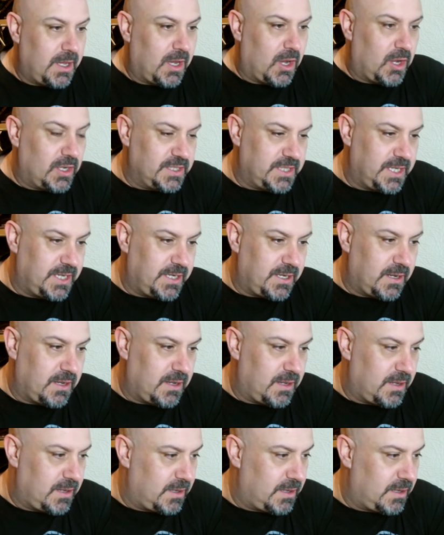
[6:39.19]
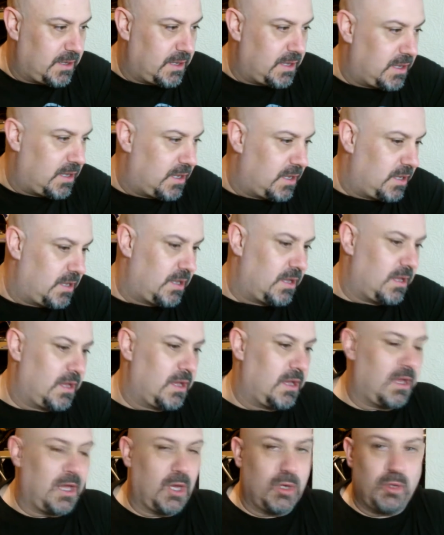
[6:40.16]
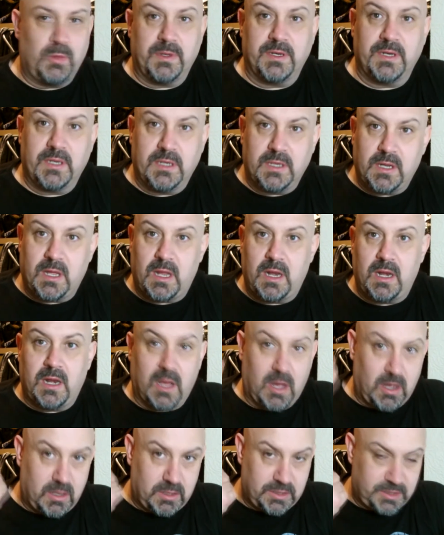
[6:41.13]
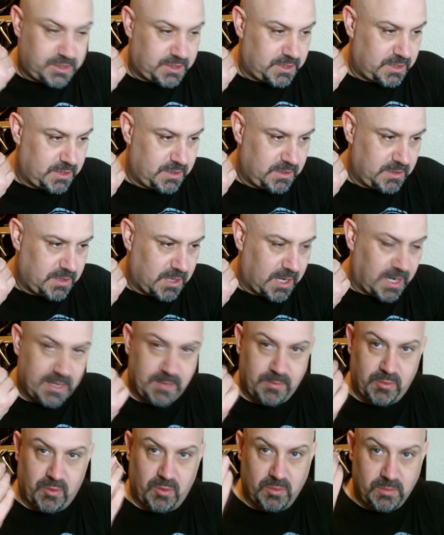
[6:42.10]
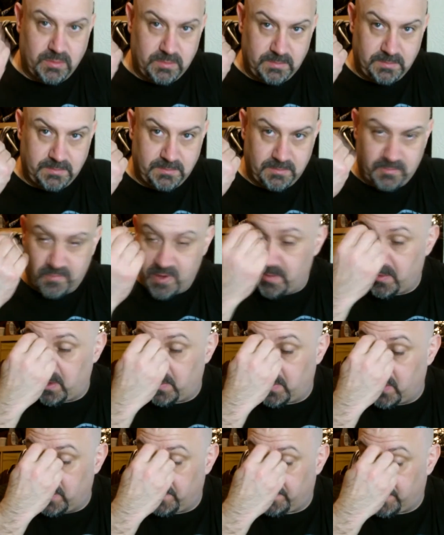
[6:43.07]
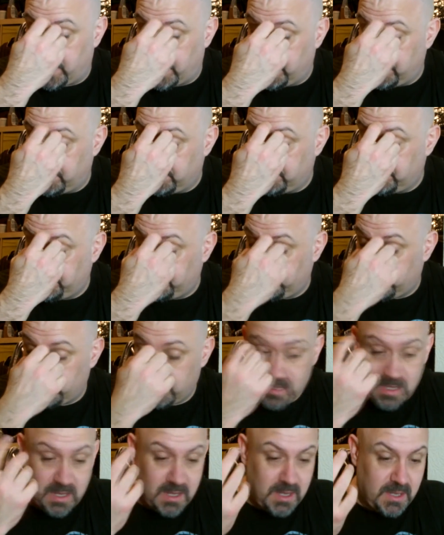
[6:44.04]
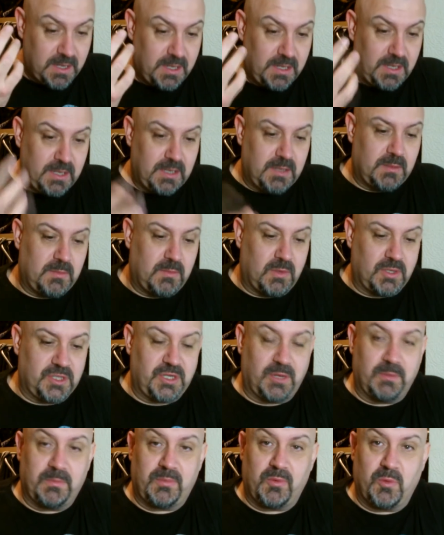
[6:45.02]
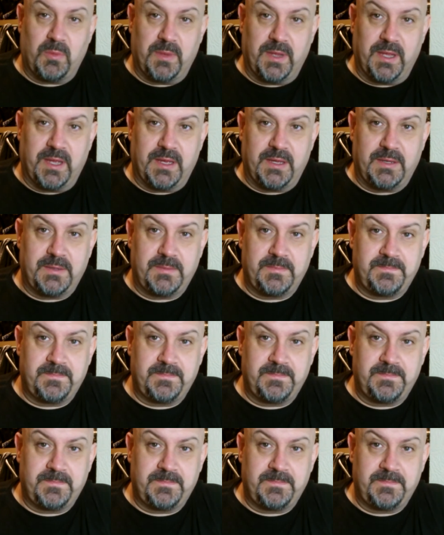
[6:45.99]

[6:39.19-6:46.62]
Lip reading: I did open last April, around my birthday. My son bought me a